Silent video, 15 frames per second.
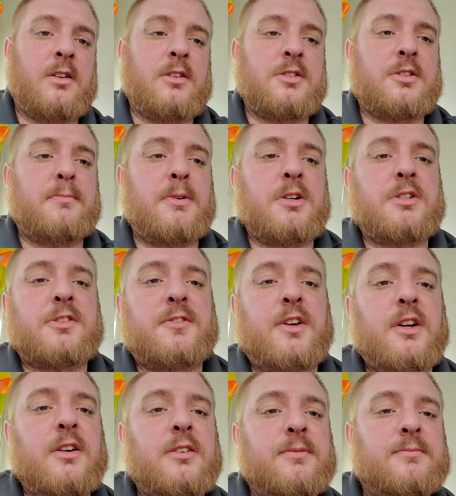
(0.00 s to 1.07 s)
This is
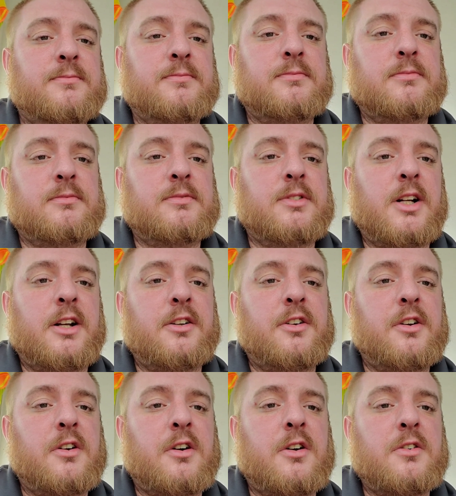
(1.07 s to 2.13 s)
Myriasphere.
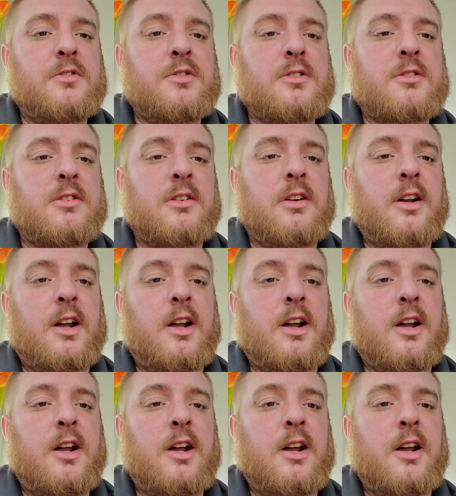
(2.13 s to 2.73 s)
Daniel, your host,